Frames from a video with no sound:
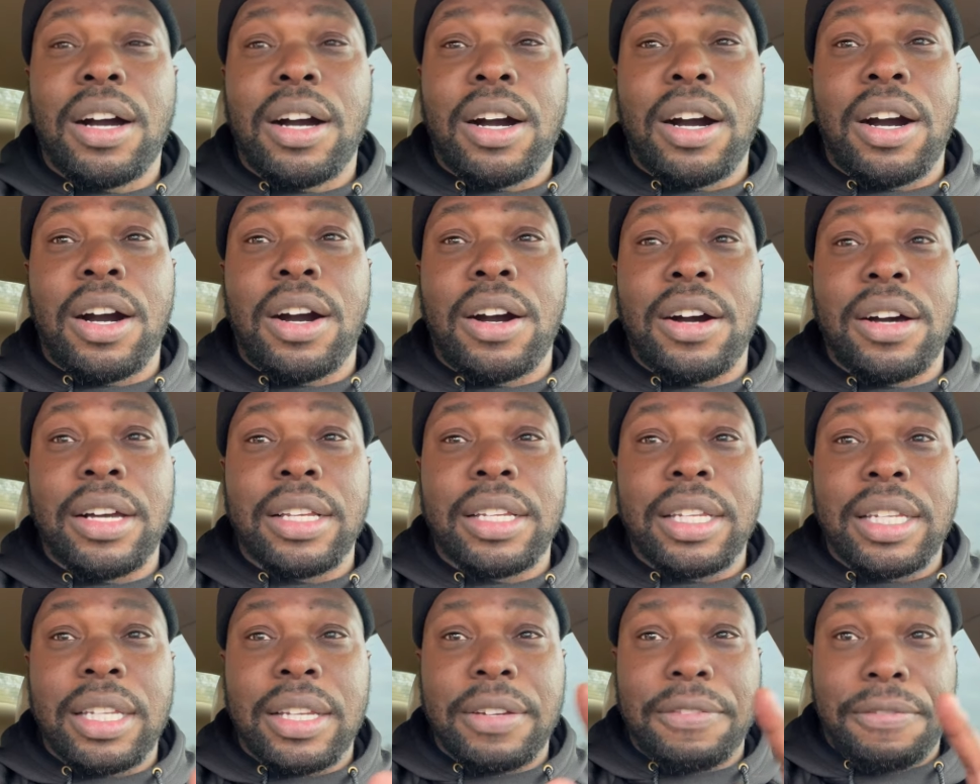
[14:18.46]

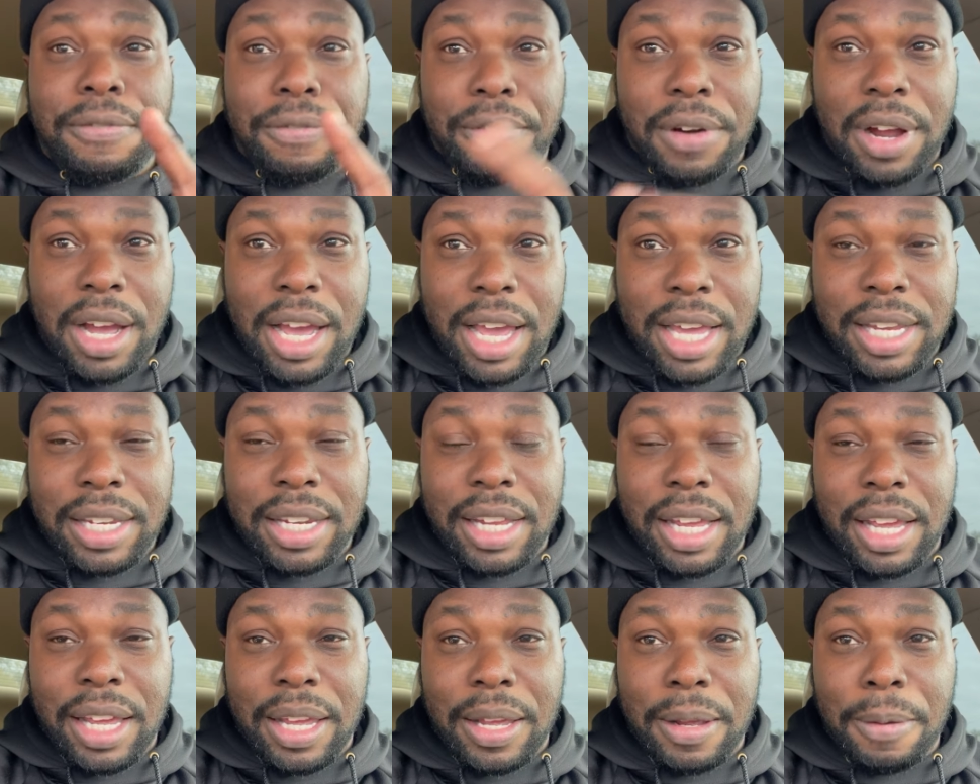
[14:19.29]
on
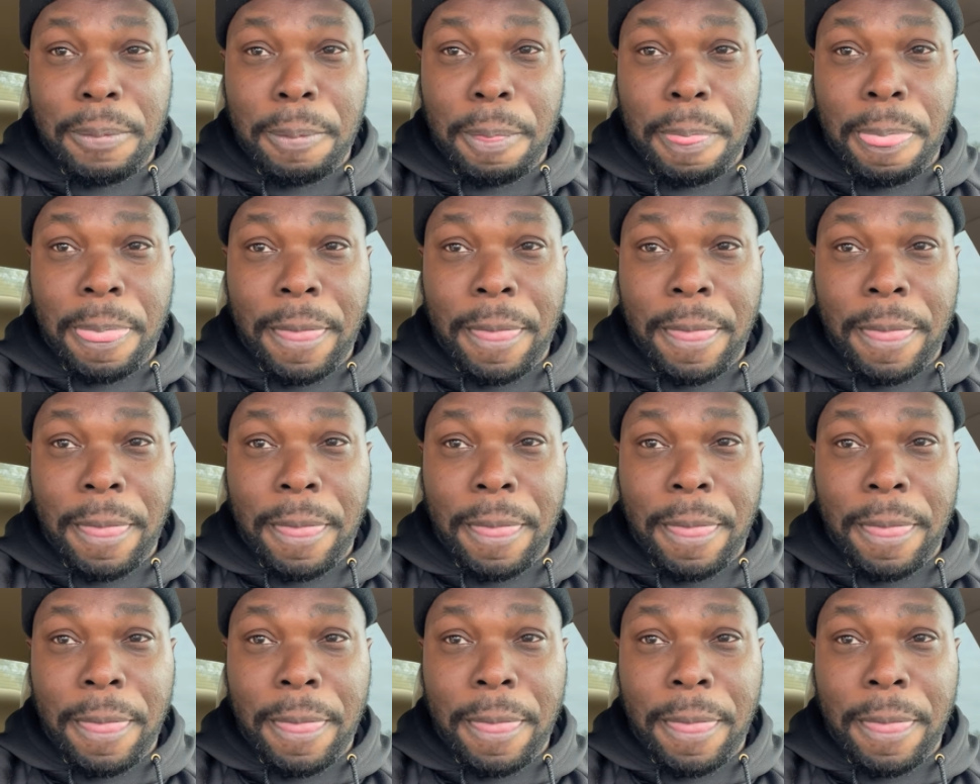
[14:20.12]
Friday